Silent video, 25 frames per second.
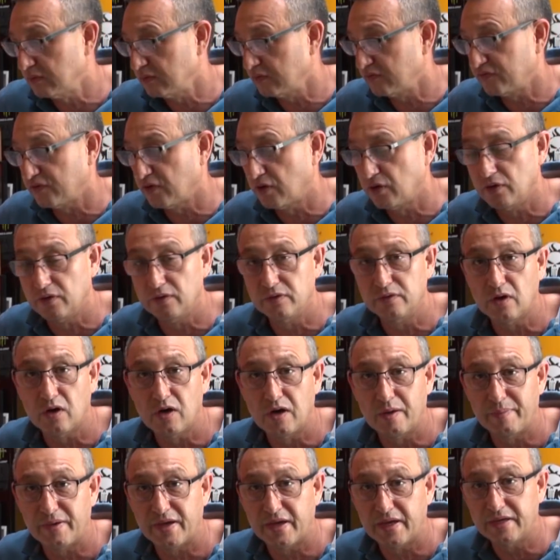phone,
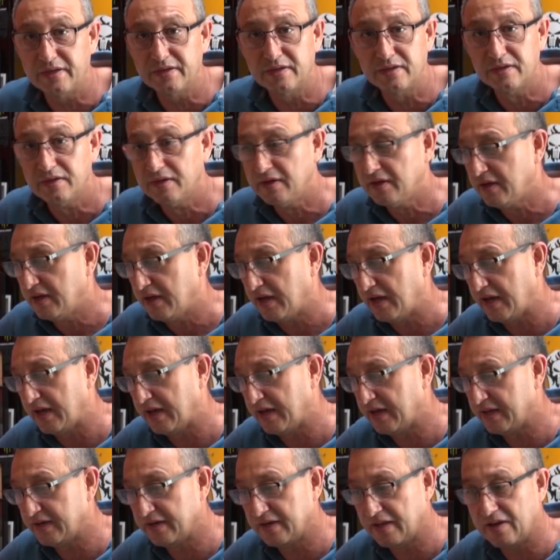iPad,
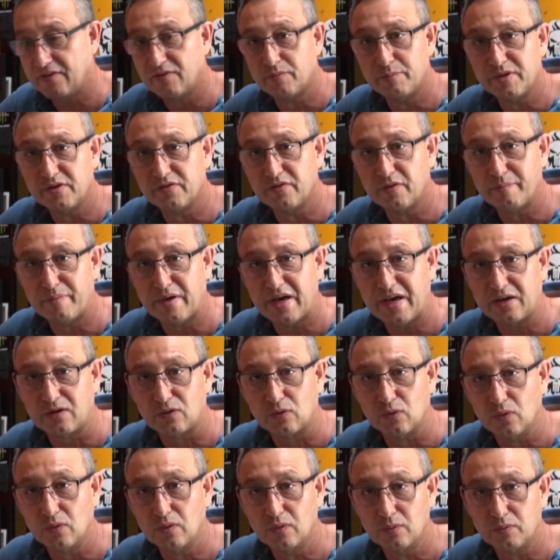and have a bit of a
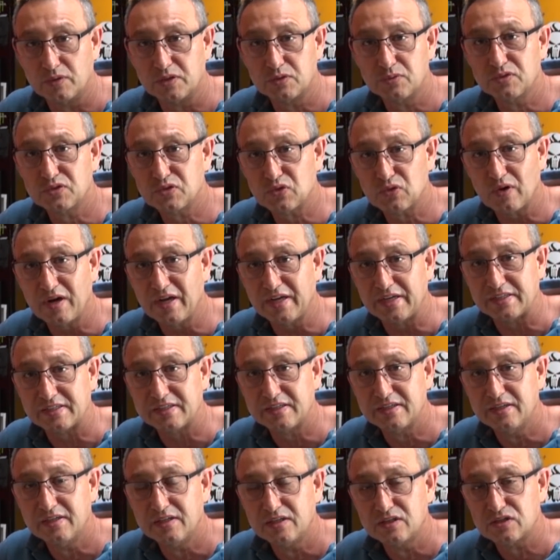battle, which was great.
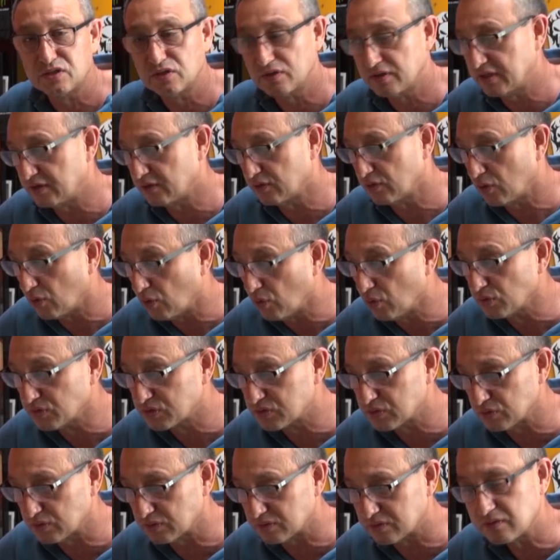So there are all
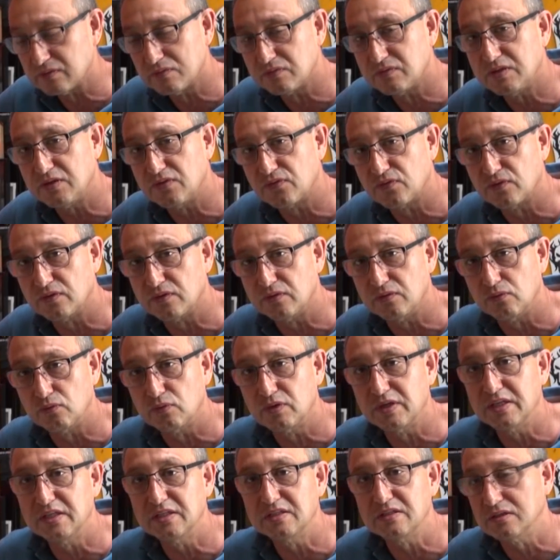sorts of different
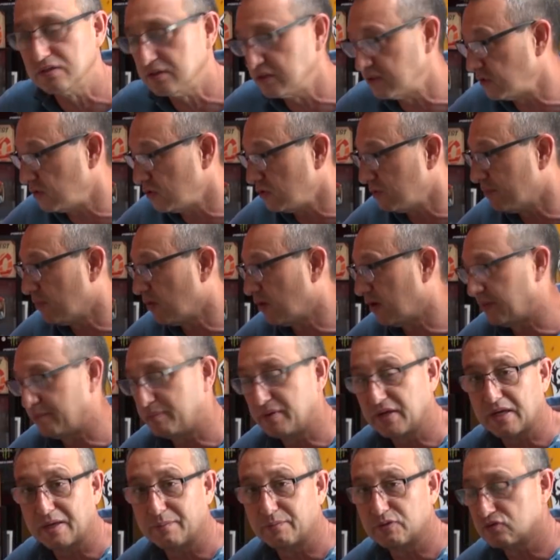reasons that you might
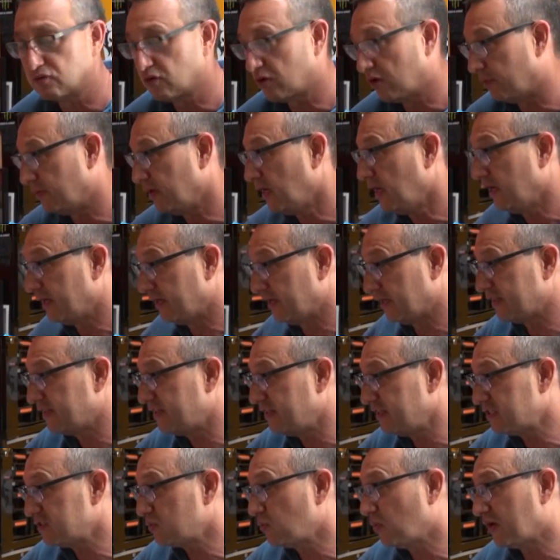pick up a drone. Now
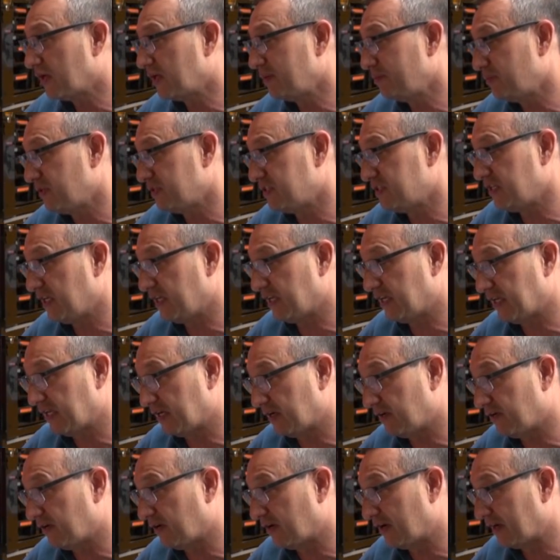this one in
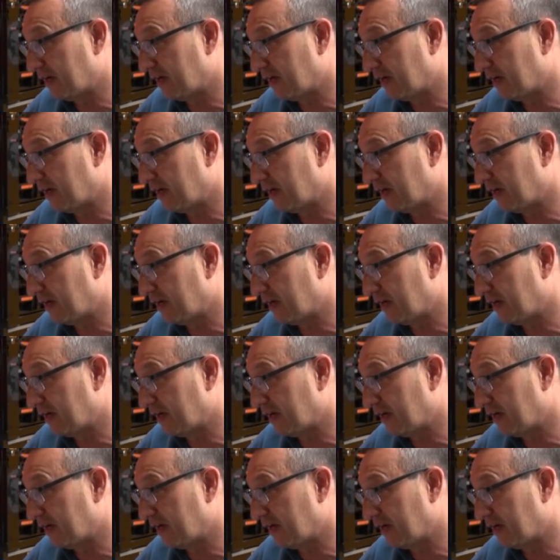particular,